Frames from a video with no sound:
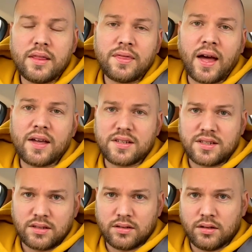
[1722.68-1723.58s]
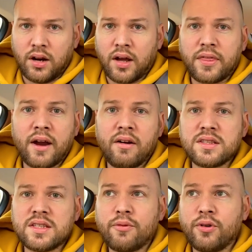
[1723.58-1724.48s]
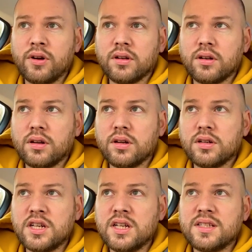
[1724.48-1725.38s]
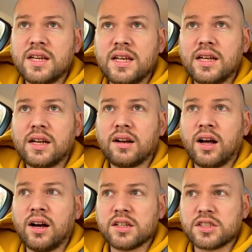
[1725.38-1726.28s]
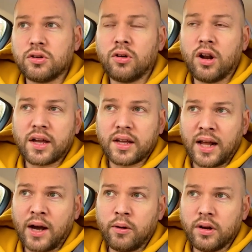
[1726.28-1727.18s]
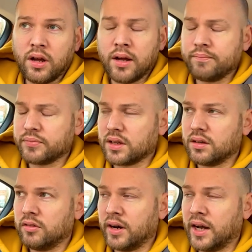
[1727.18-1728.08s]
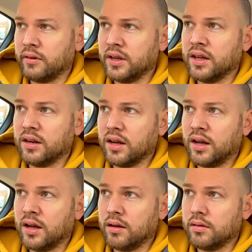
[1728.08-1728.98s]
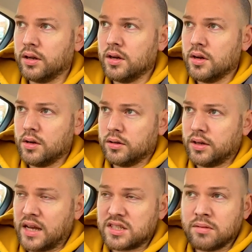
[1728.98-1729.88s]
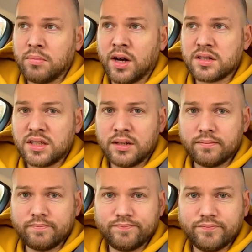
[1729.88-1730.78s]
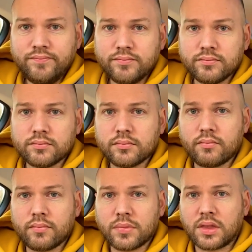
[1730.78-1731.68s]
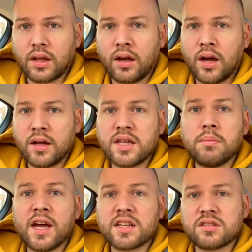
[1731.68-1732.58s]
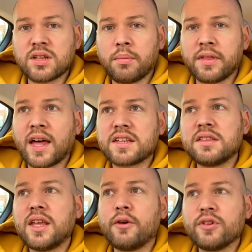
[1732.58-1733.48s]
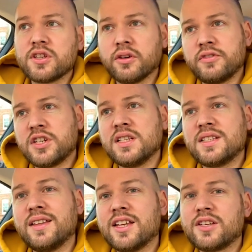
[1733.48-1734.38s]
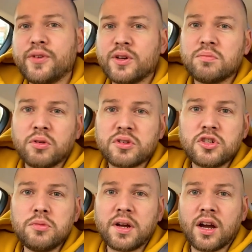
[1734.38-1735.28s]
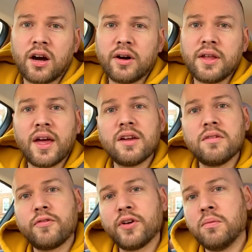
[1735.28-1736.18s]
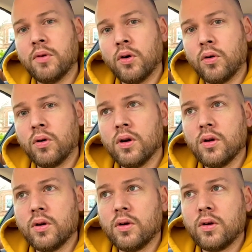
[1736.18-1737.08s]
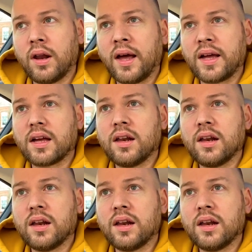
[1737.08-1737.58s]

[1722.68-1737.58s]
That's like, they're a different GT class, or like an Audi, not an Audi, Aston Martin DBS or something. That's a different sort of GT. This feels more supercar-y. They feel more like